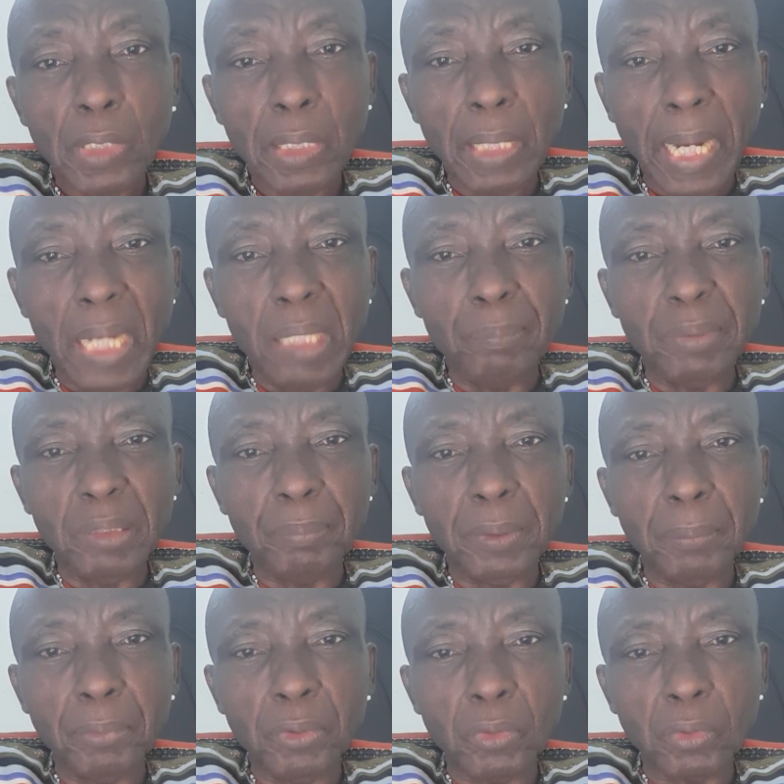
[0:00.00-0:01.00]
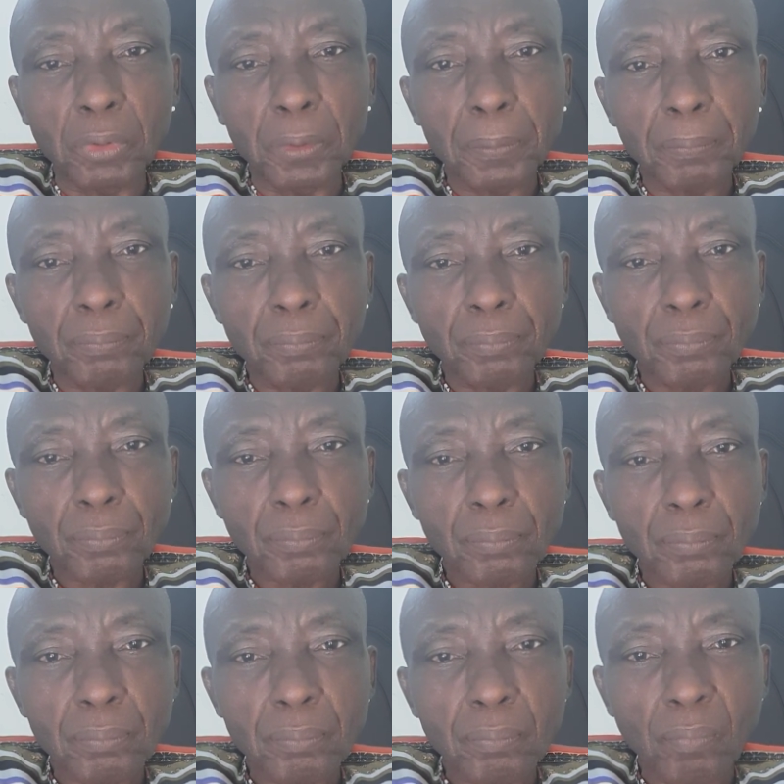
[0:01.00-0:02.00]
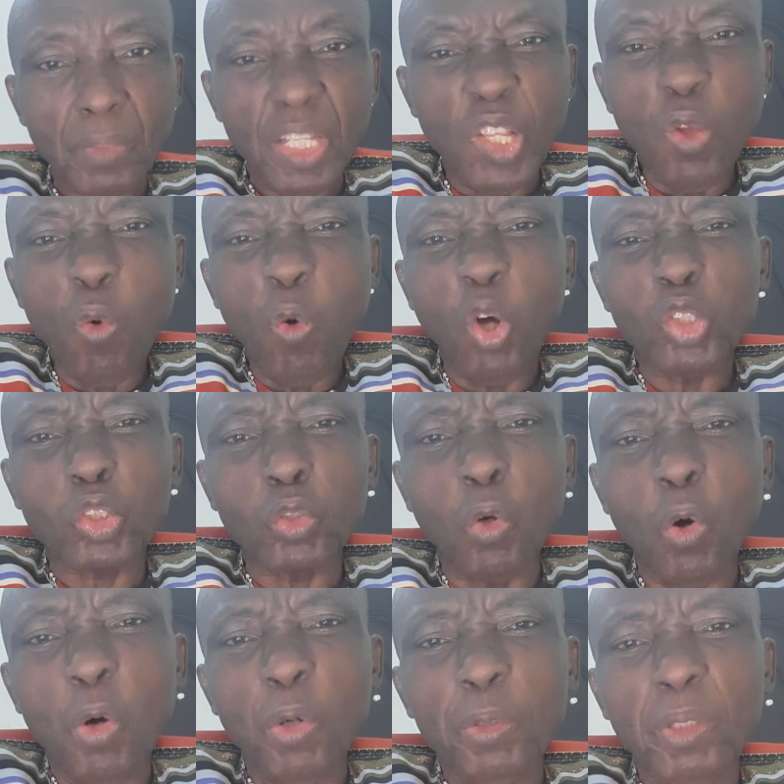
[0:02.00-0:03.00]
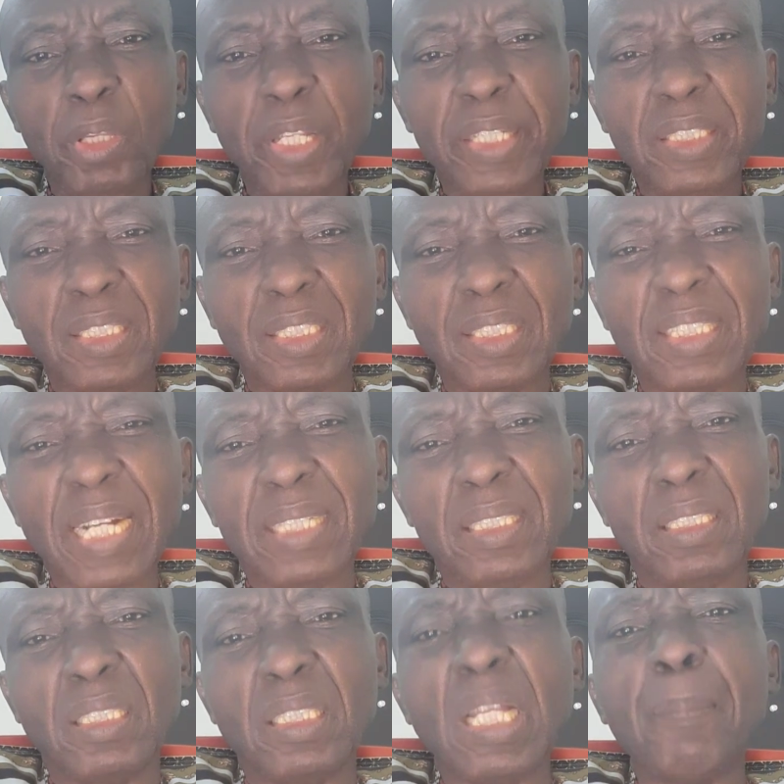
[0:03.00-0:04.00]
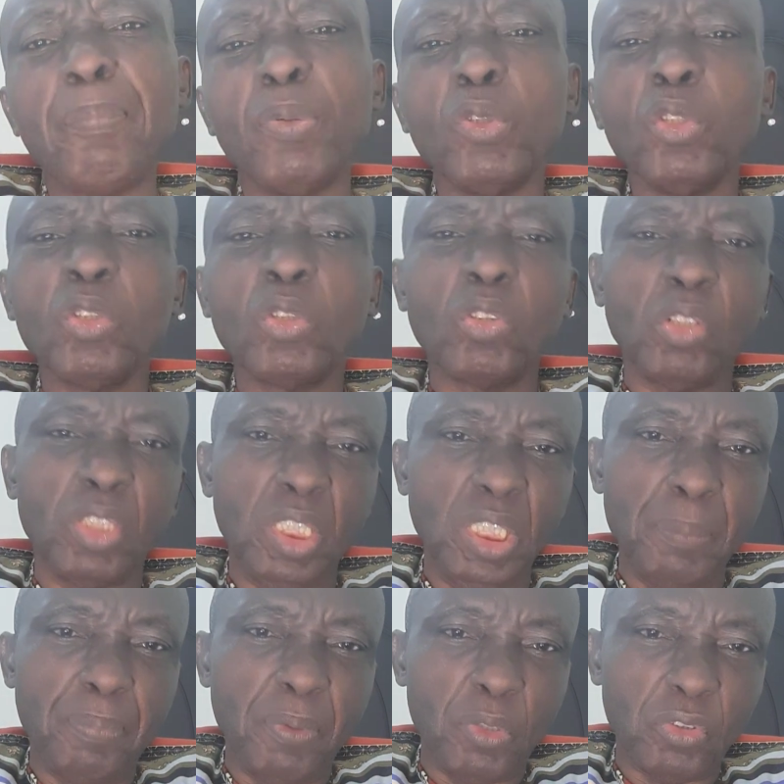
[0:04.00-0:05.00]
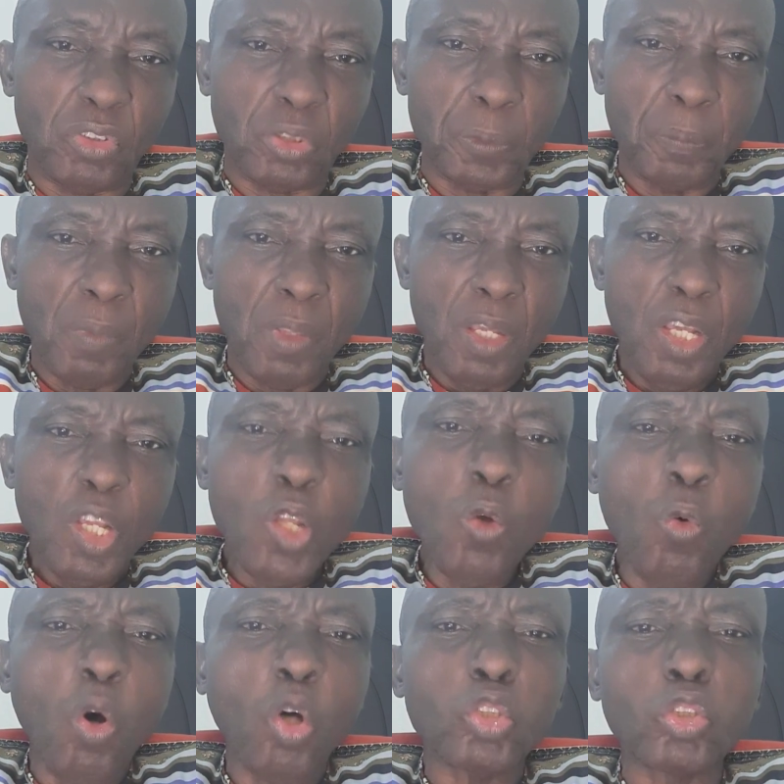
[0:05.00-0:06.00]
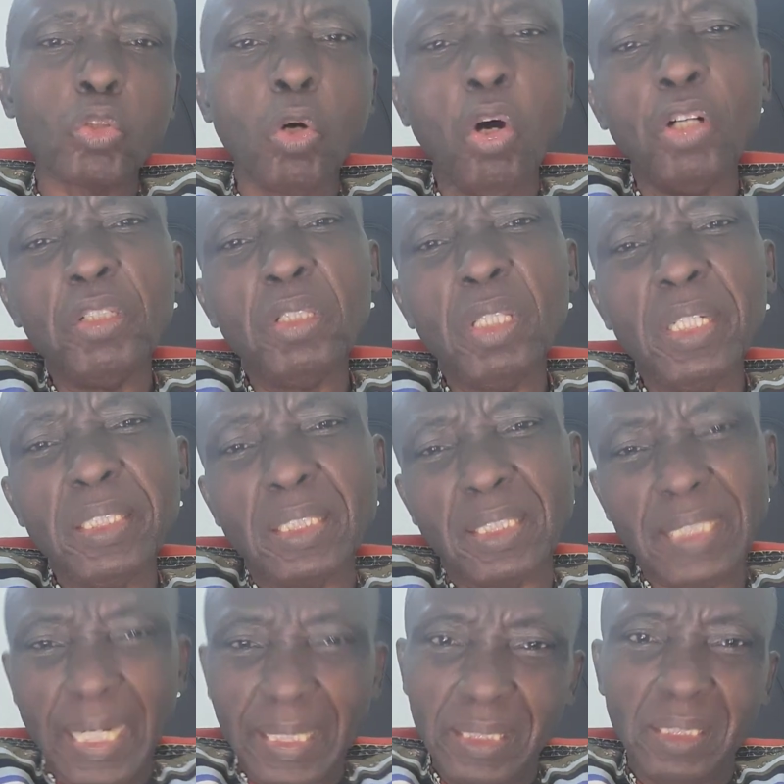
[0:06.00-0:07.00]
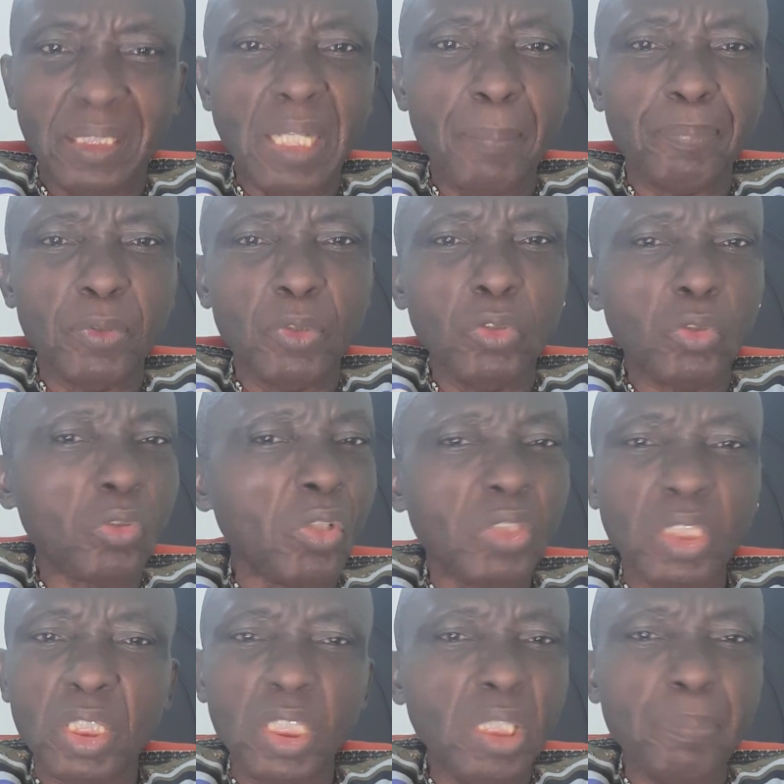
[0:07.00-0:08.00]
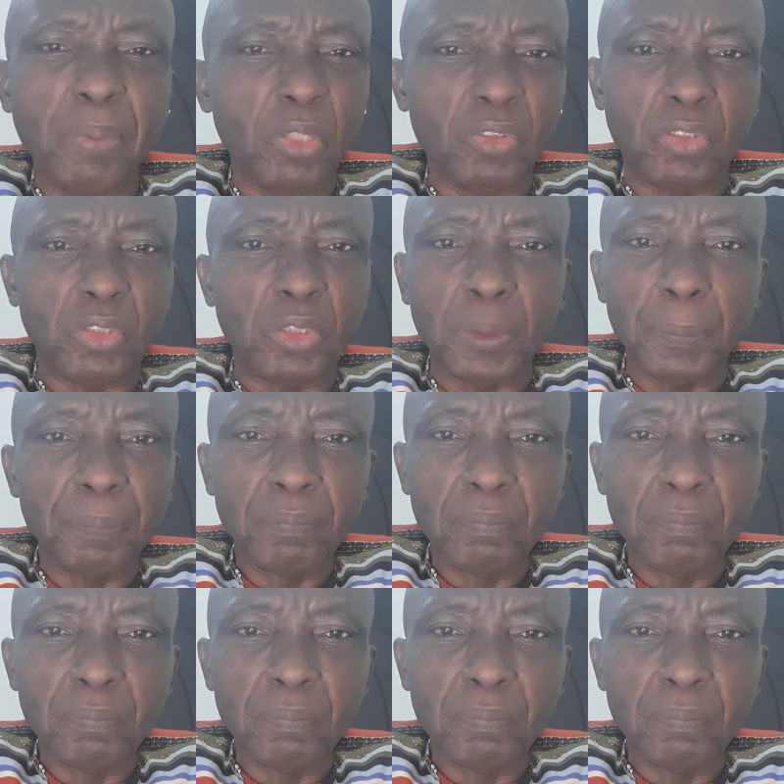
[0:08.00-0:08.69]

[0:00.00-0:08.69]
IBB book. He was only charitable to the Igbos. He was only charitable to the Igbos.